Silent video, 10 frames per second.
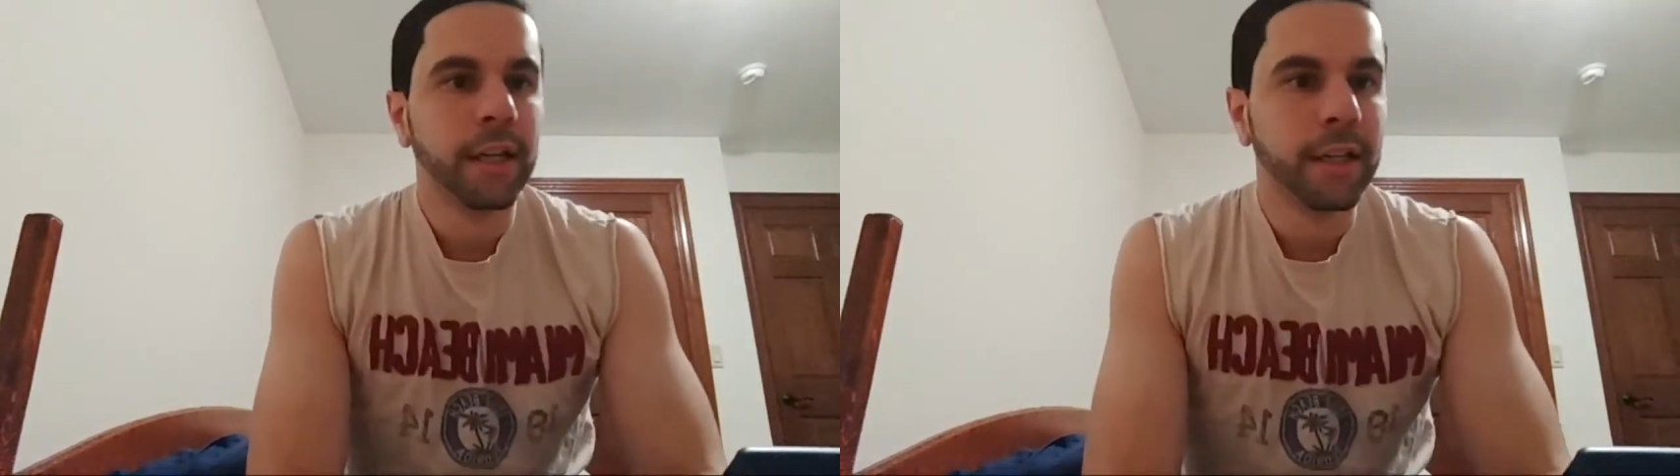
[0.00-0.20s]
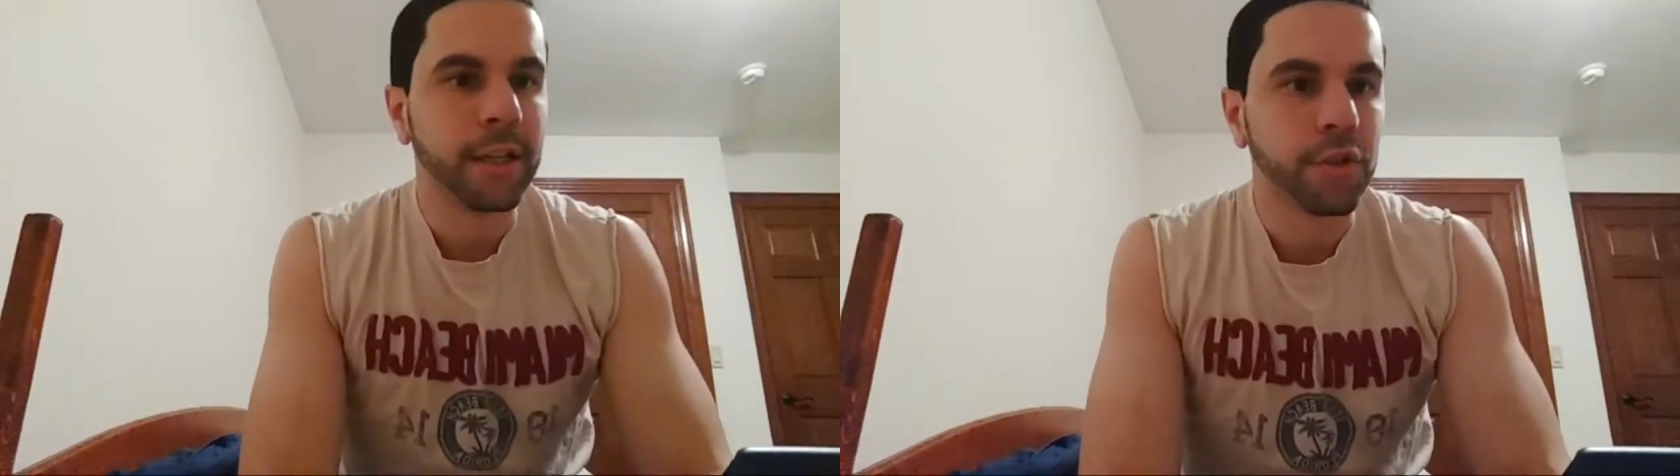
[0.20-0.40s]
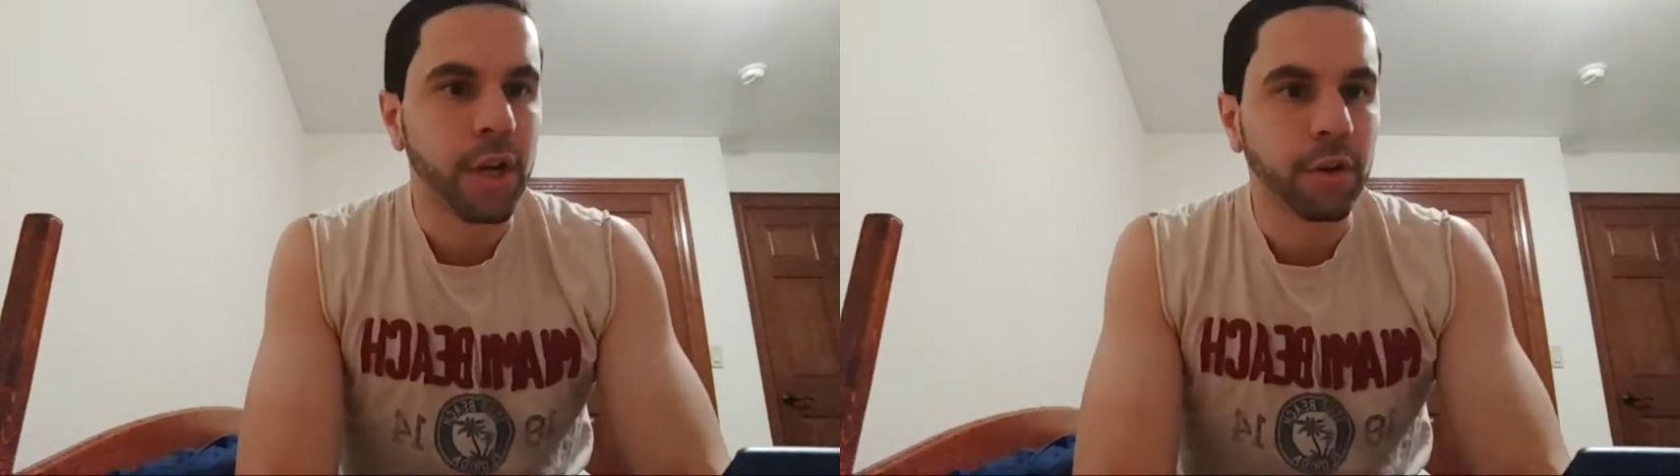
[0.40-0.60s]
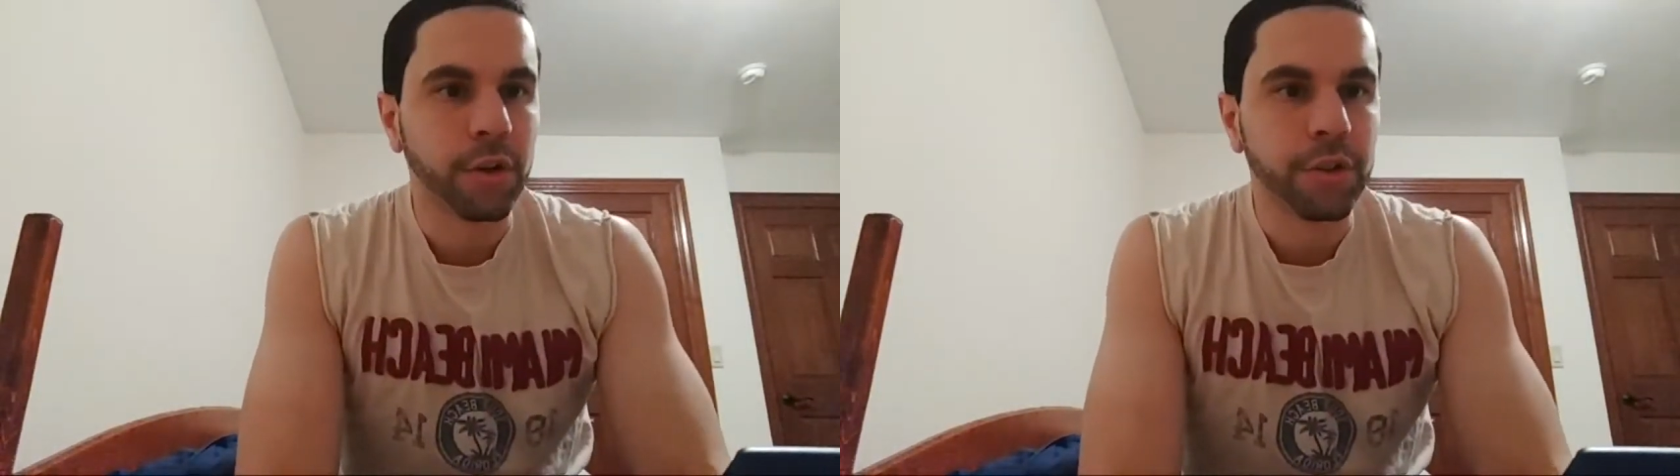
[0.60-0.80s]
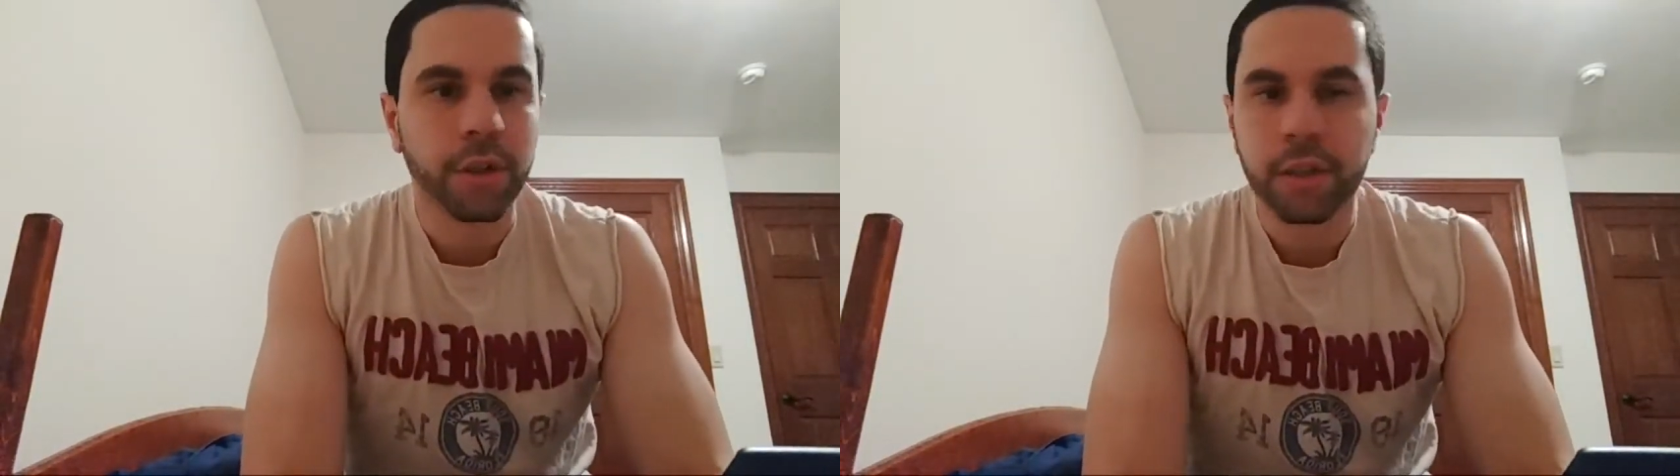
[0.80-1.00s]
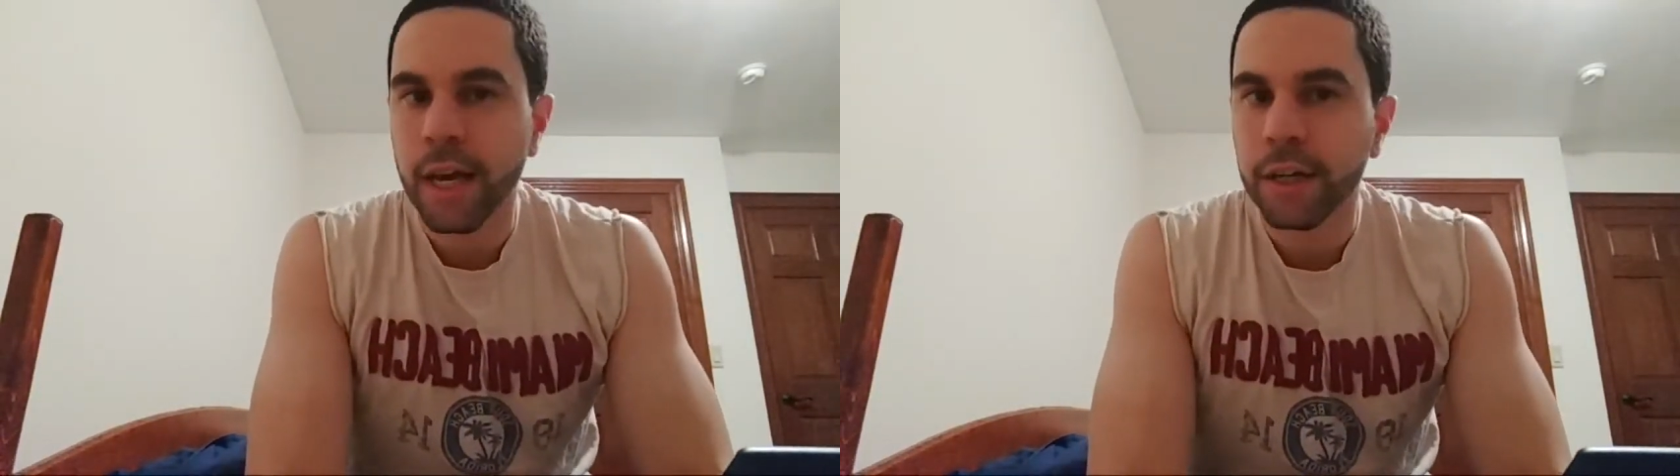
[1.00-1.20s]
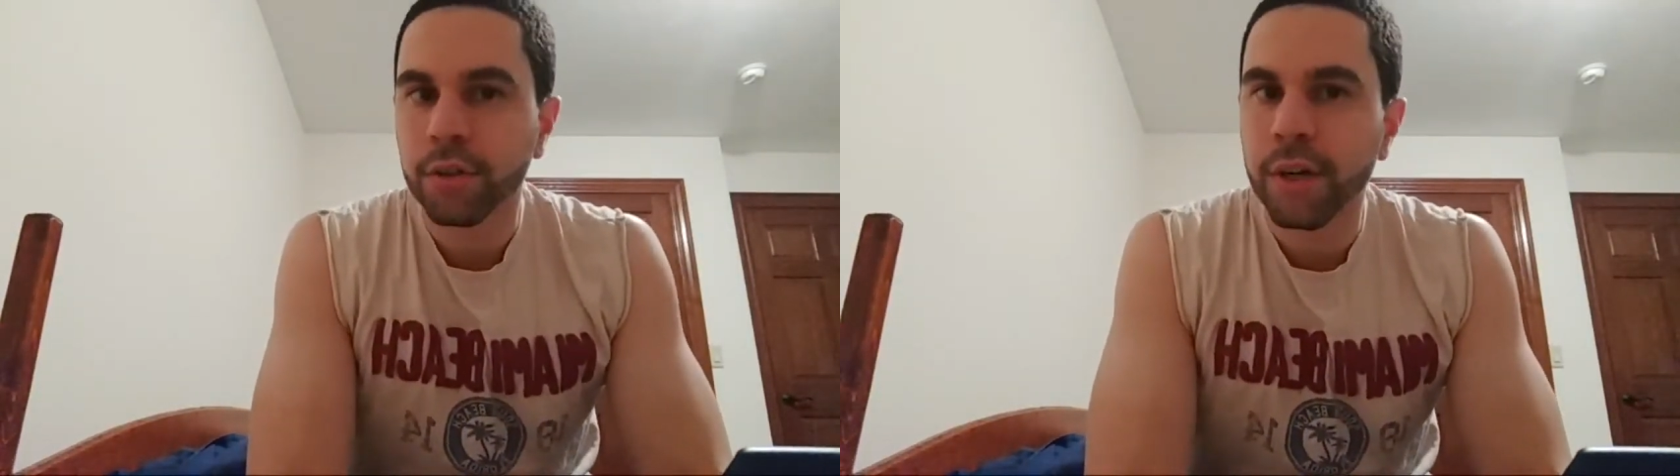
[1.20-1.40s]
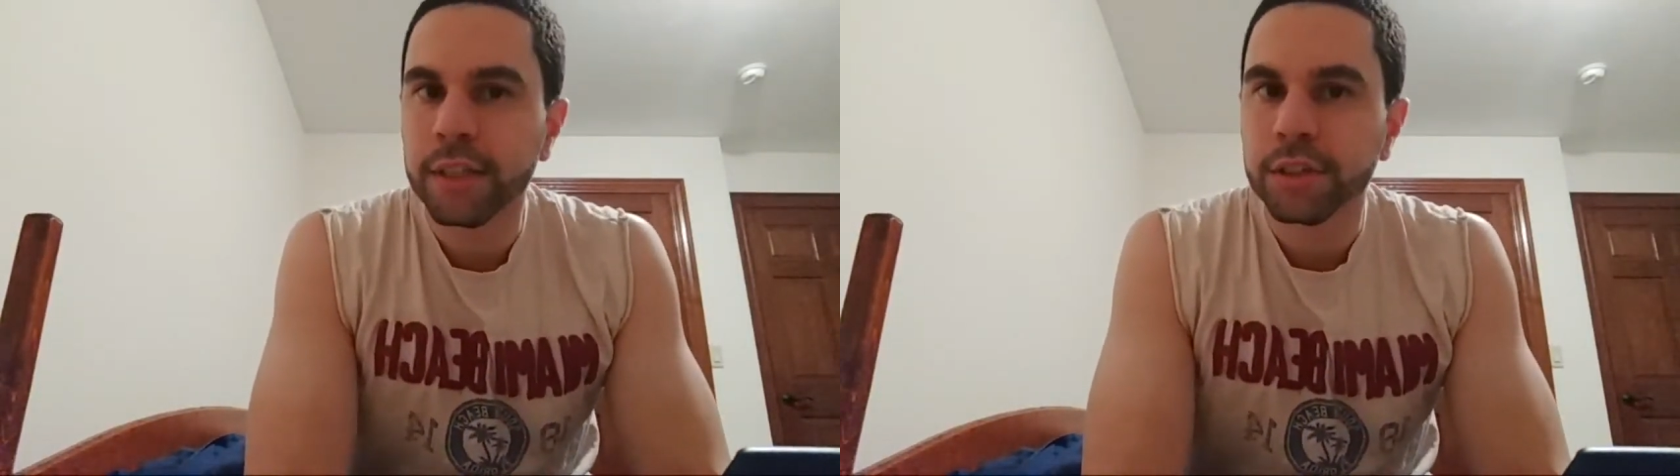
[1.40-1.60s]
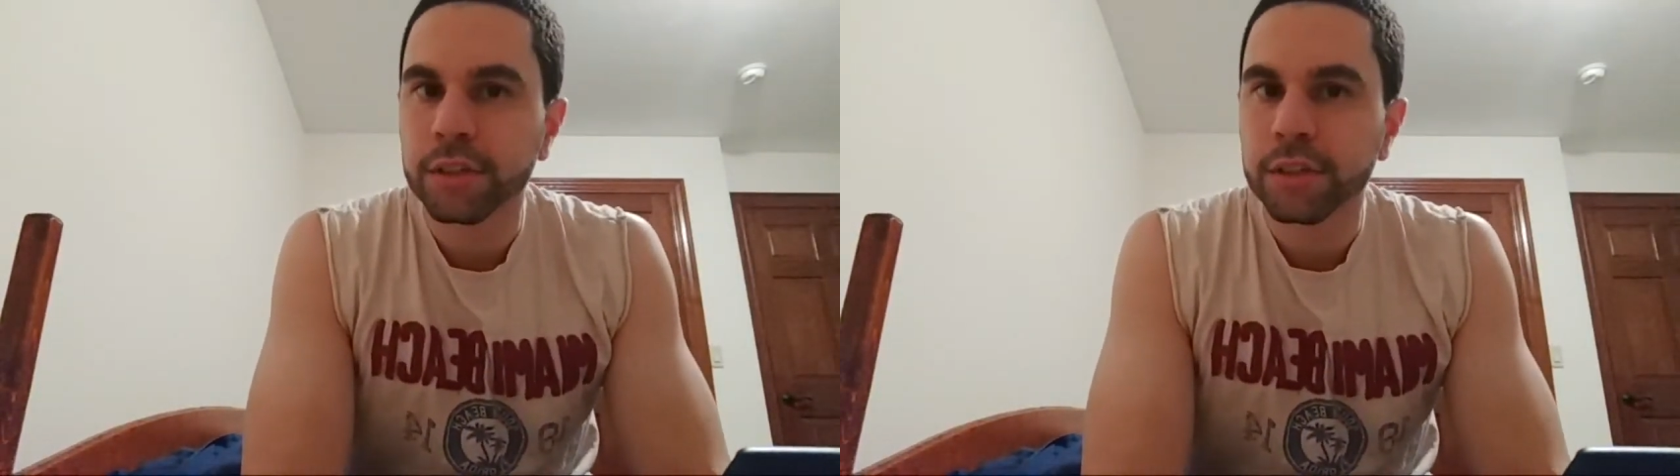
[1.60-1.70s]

In general, you can categorize